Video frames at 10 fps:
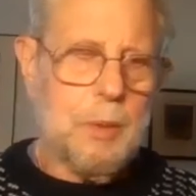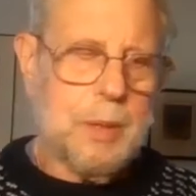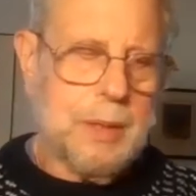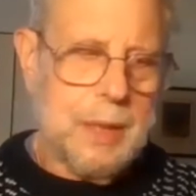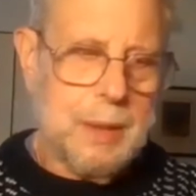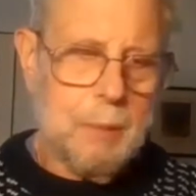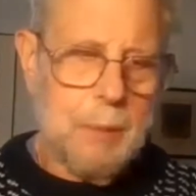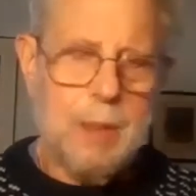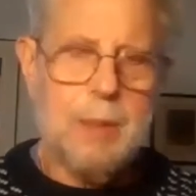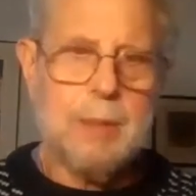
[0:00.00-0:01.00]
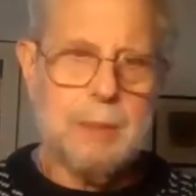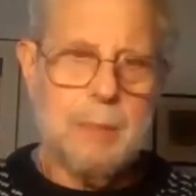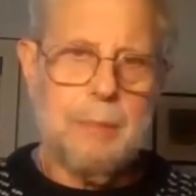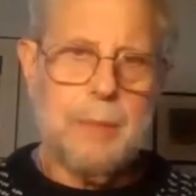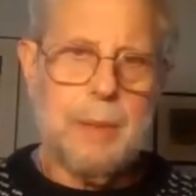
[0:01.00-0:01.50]
born in
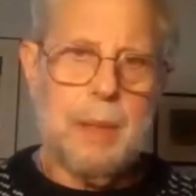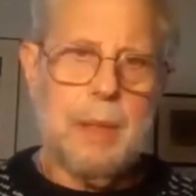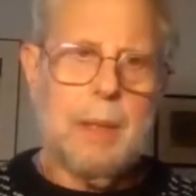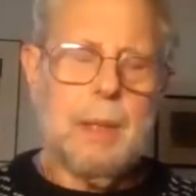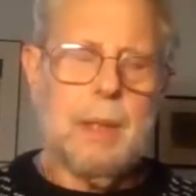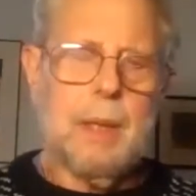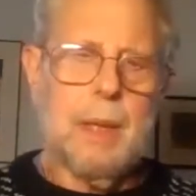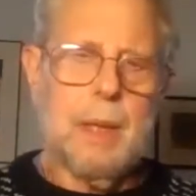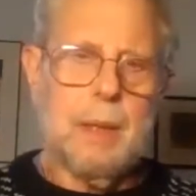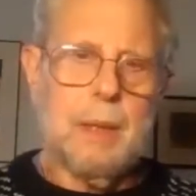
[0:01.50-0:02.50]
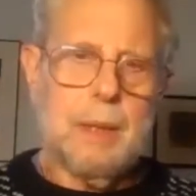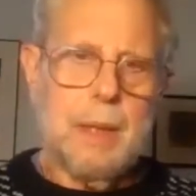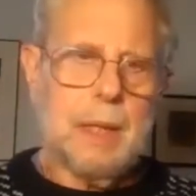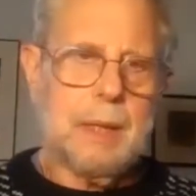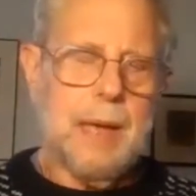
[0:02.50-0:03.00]
Minsk
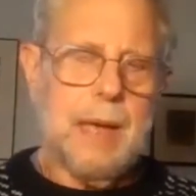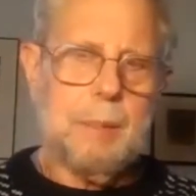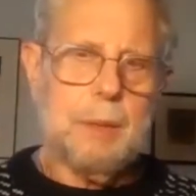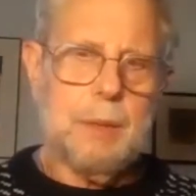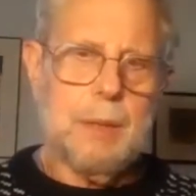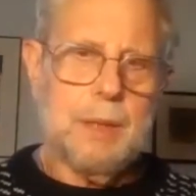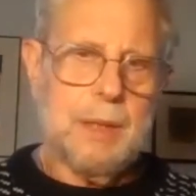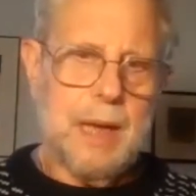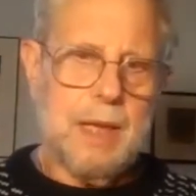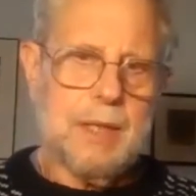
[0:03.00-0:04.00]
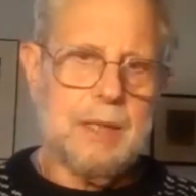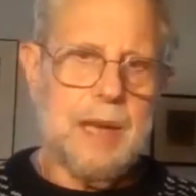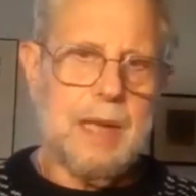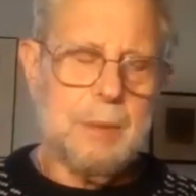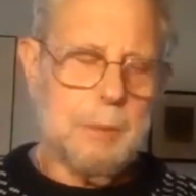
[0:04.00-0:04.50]
and came to the United
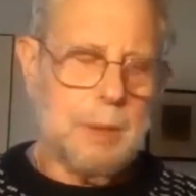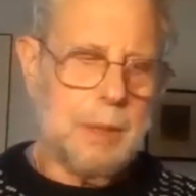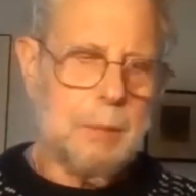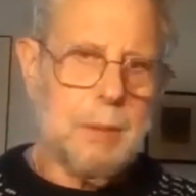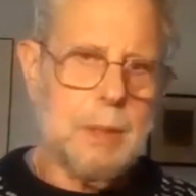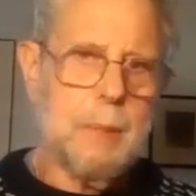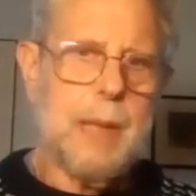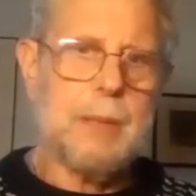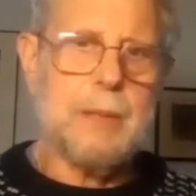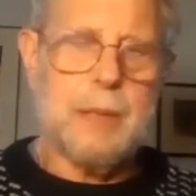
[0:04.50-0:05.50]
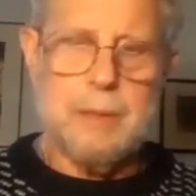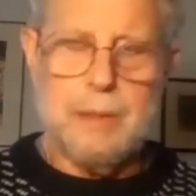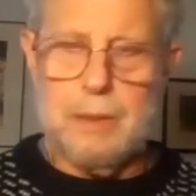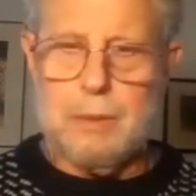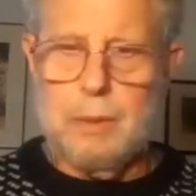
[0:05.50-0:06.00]
States when he was about
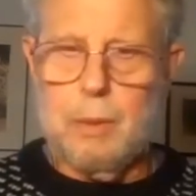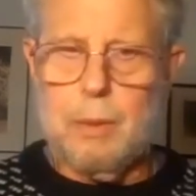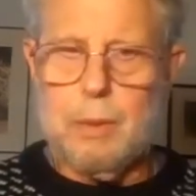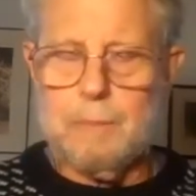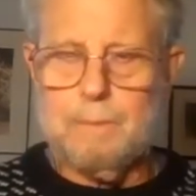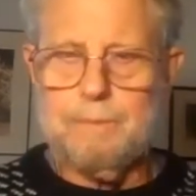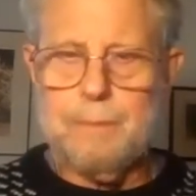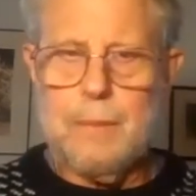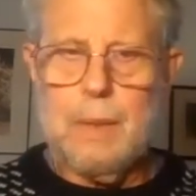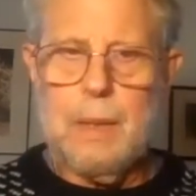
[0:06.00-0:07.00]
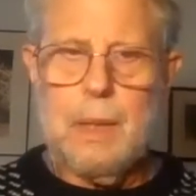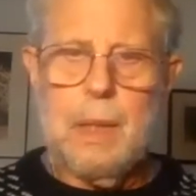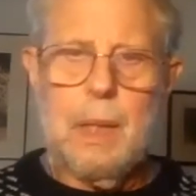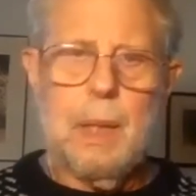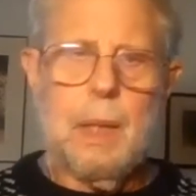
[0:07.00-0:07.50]
6 years old.
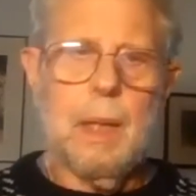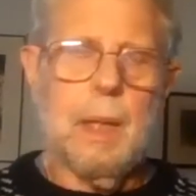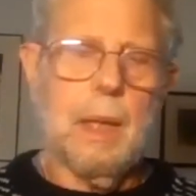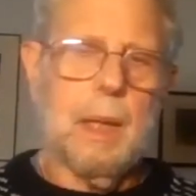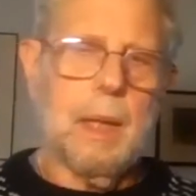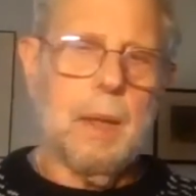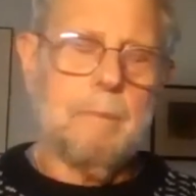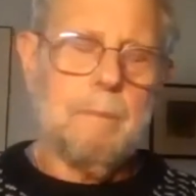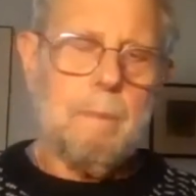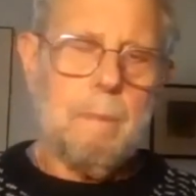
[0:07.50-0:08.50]
And